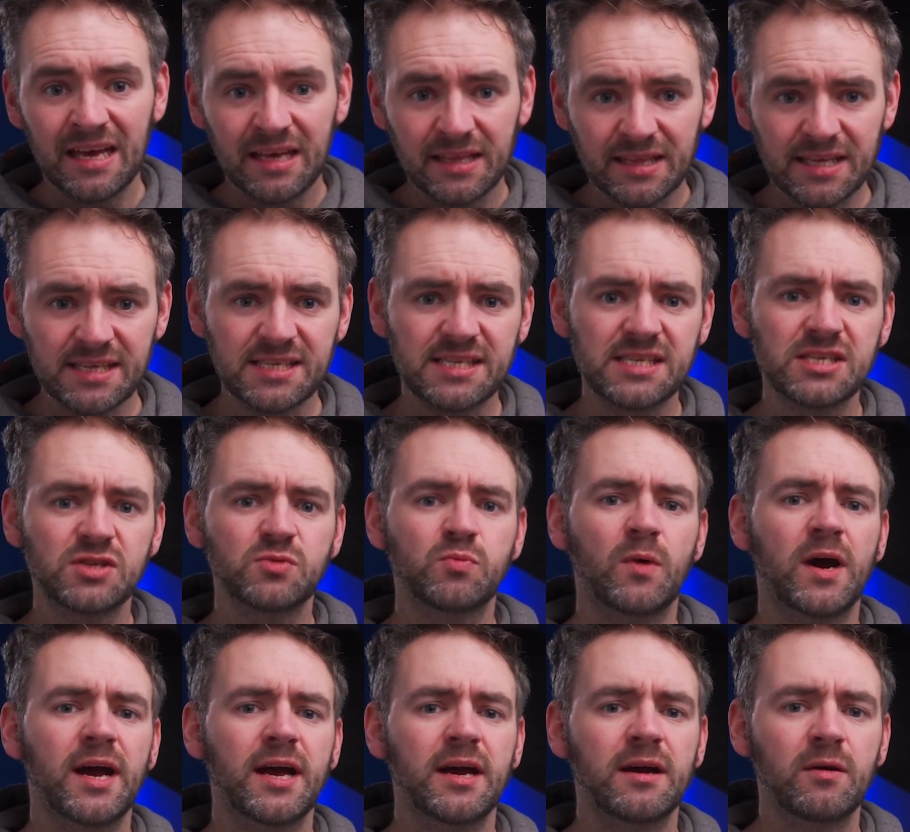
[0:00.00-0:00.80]
This is
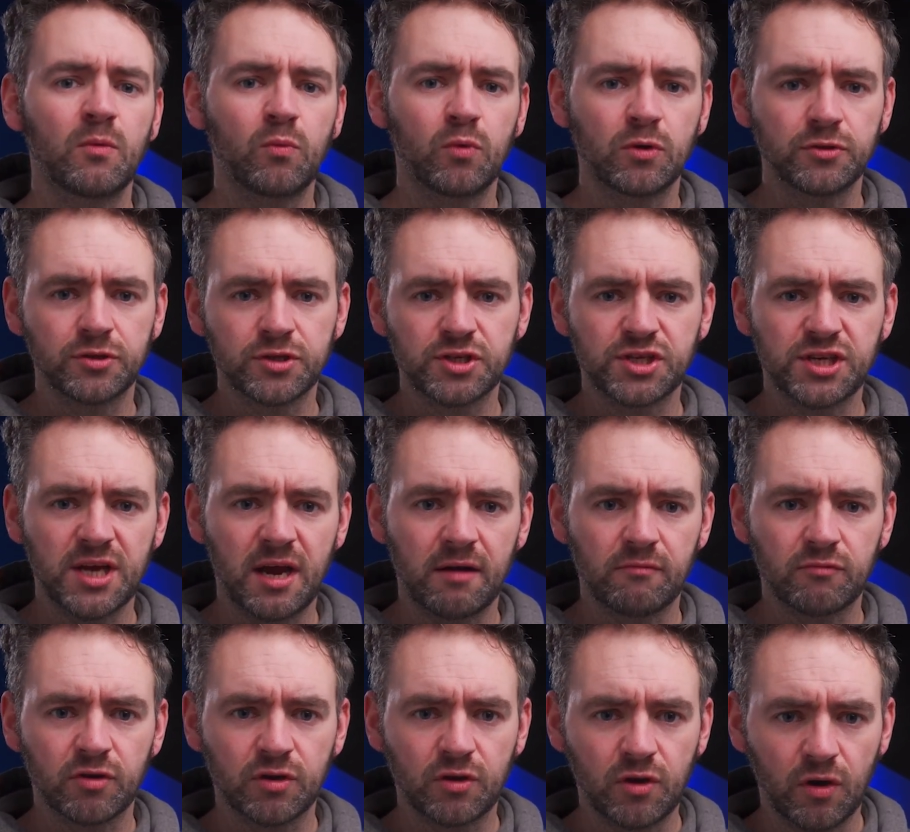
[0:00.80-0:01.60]
where
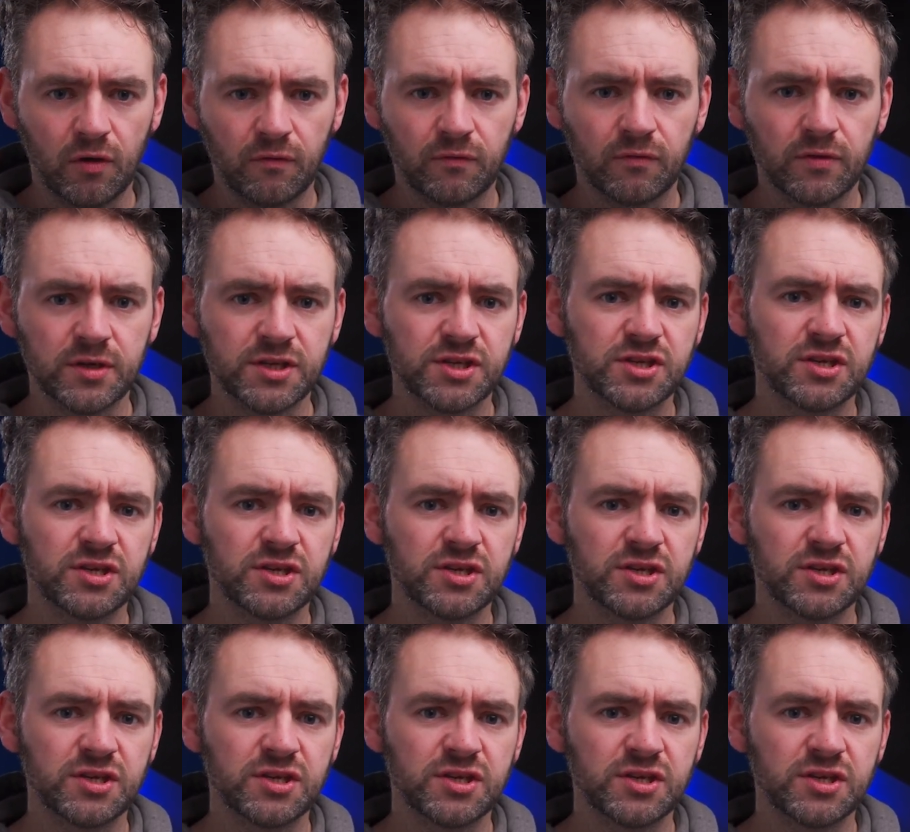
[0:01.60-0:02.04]
Wondershare Recoverit